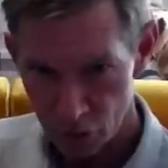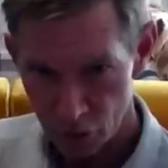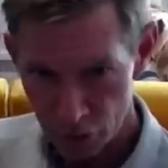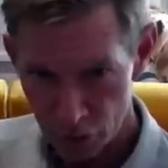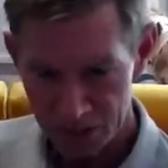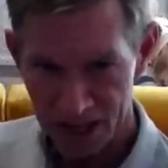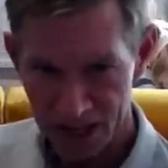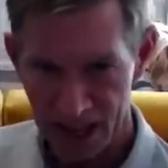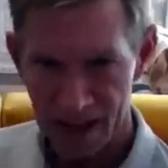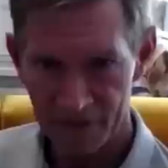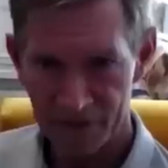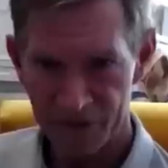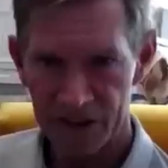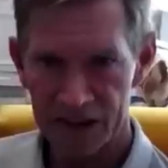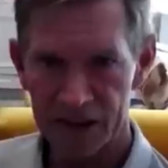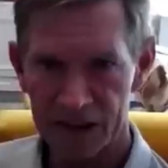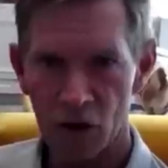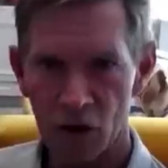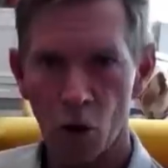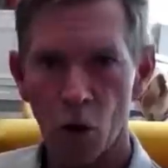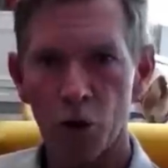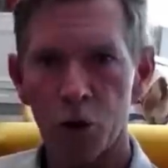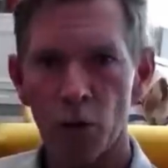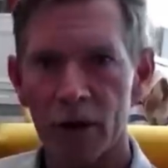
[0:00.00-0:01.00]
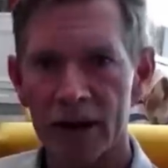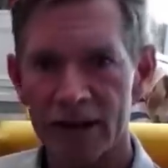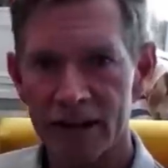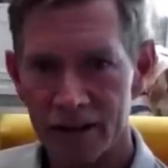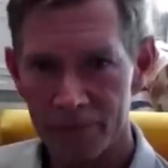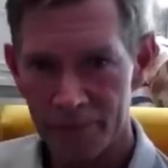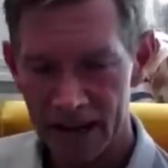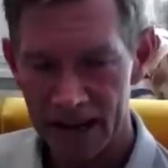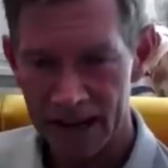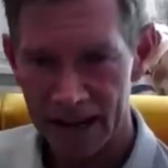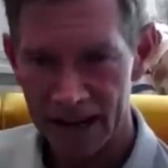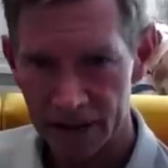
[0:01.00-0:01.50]
who's laughing all the way to
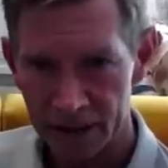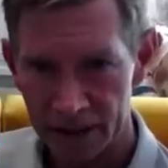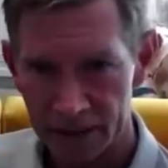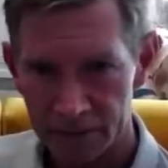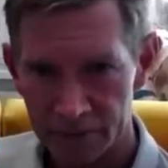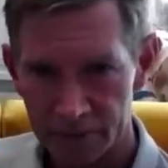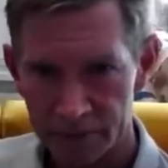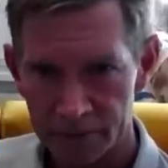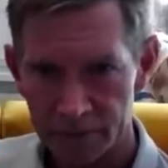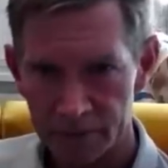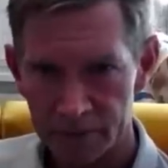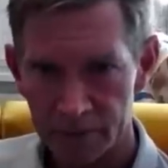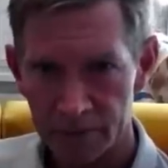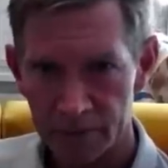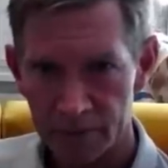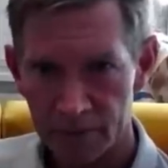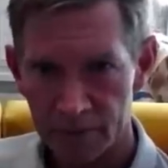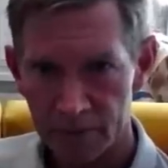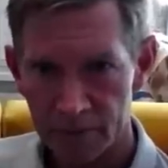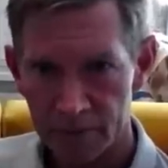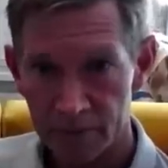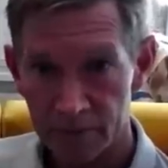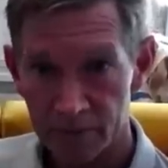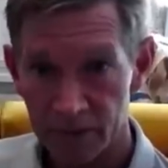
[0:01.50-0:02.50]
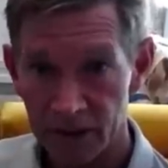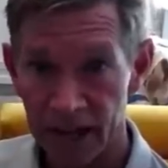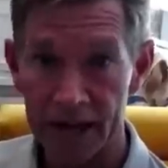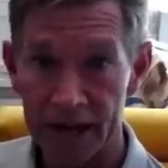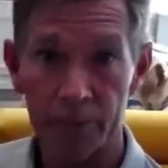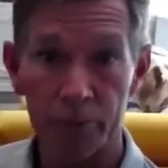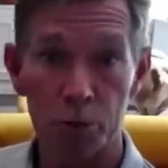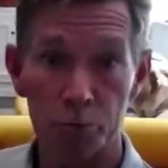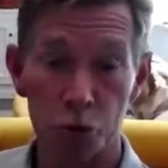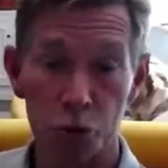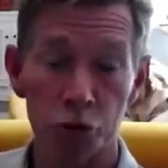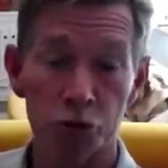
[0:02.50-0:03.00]
the bank?
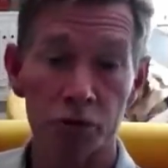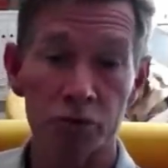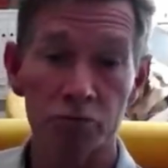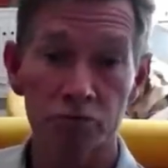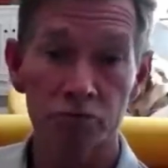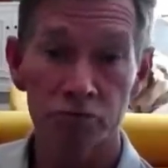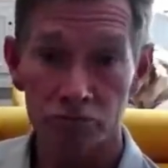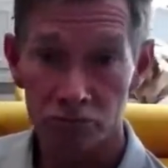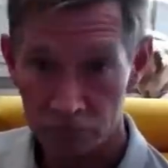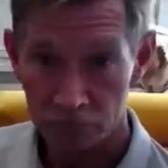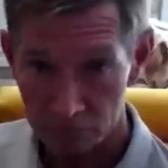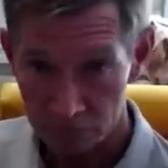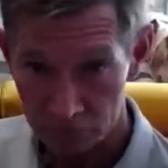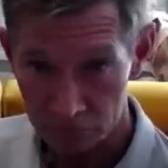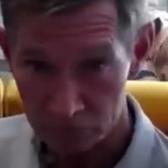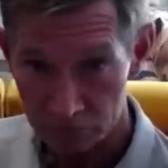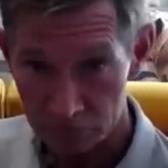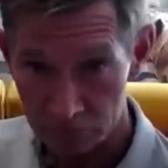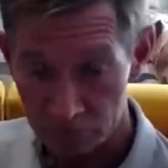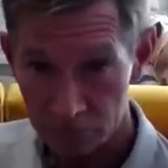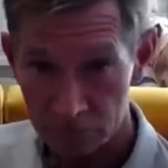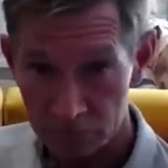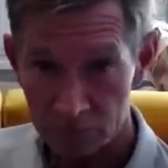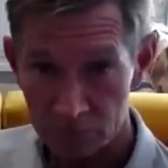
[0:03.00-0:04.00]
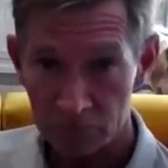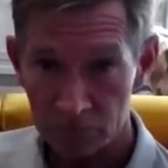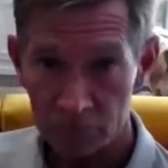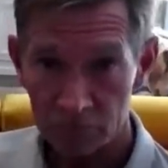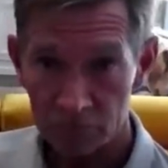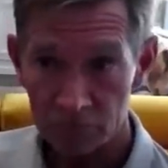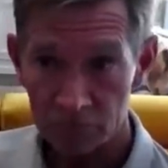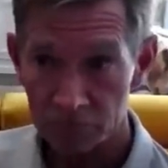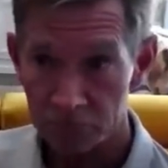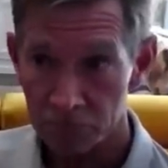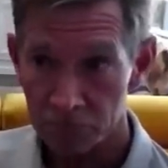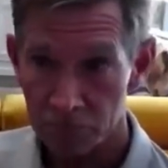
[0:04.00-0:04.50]
Vladimir Putin?
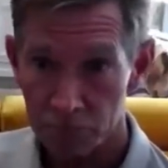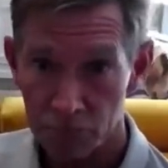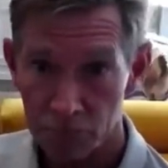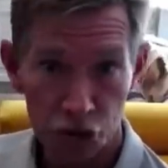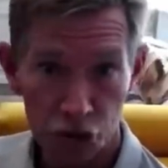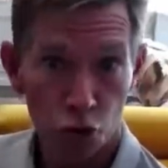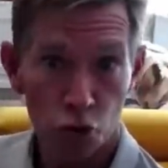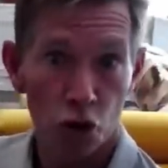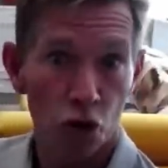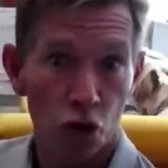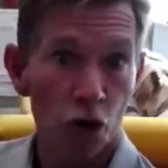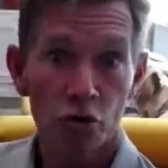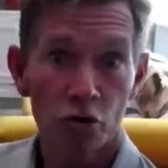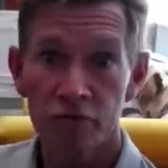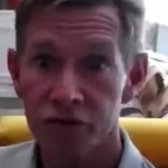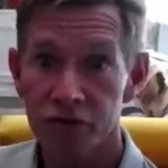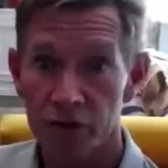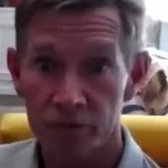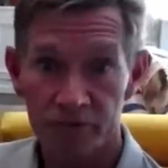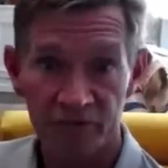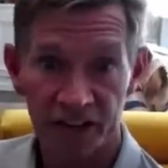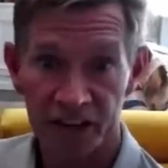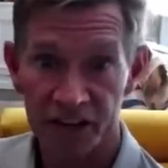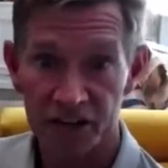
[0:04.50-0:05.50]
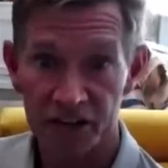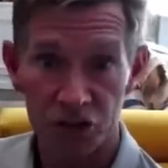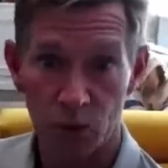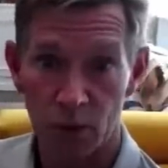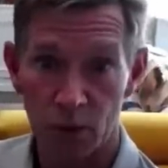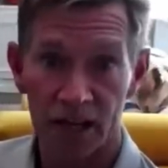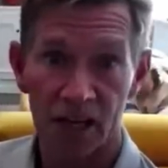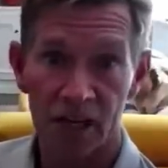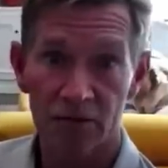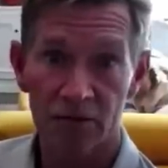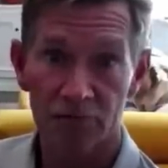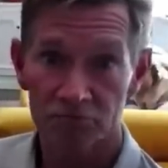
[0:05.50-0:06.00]
Maduro from
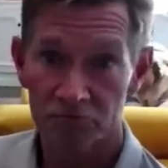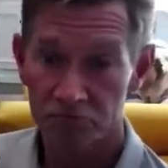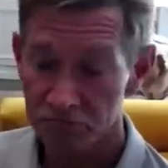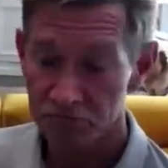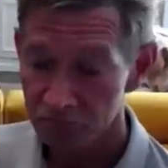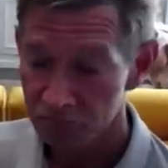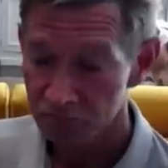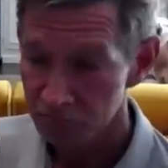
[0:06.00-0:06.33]
Venezuela?